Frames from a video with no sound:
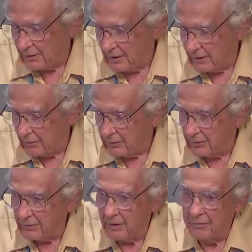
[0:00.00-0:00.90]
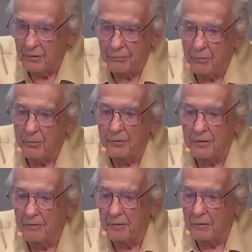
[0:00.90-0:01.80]
I think it was in
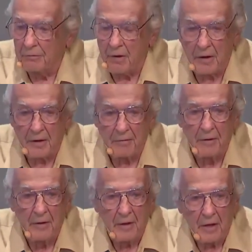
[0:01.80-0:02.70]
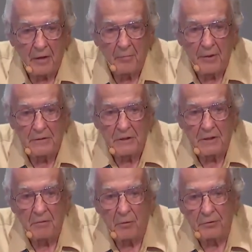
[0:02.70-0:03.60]
74, 75, and
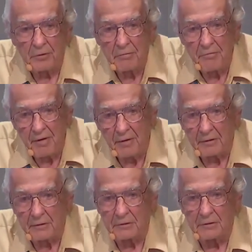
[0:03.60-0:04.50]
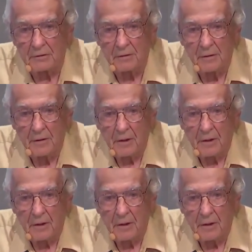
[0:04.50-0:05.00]
Beijing was a village.